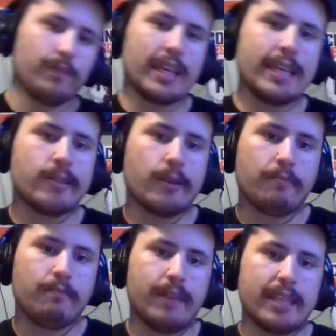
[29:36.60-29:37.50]
Easy.
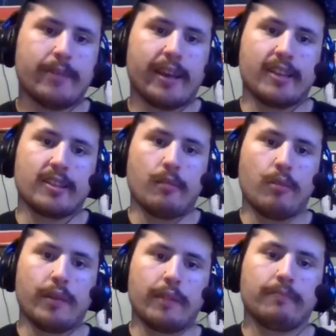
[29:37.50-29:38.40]
Best Mechagodzilla
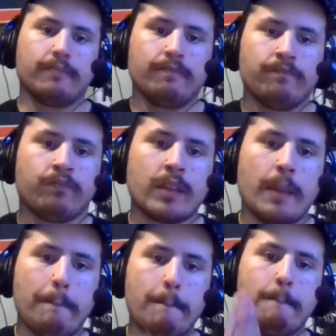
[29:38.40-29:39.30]
movie.
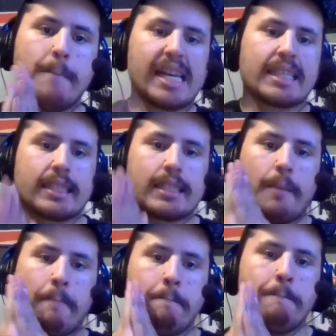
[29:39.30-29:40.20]
Best
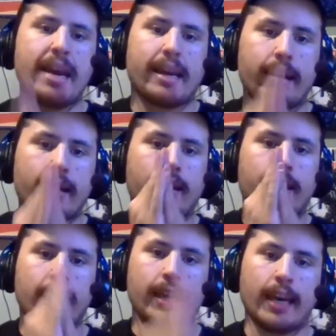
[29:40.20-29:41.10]

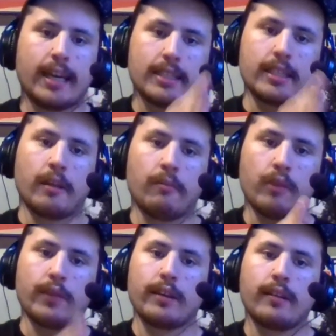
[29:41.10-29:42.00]
Mechagodzilla
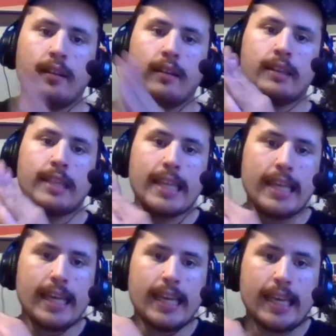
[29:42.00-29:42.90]
movie.
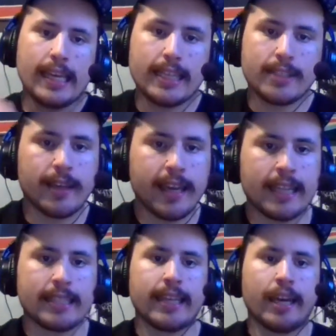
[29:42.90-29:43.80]
Easy,
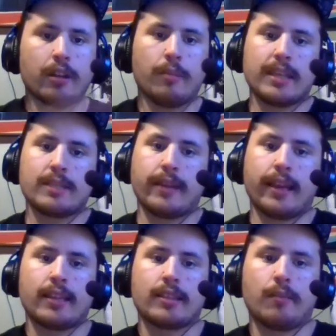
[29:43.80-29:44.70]
hands down, the best
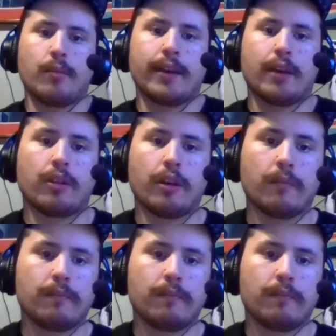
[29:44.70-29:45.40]
Mechagodzilla movie out there.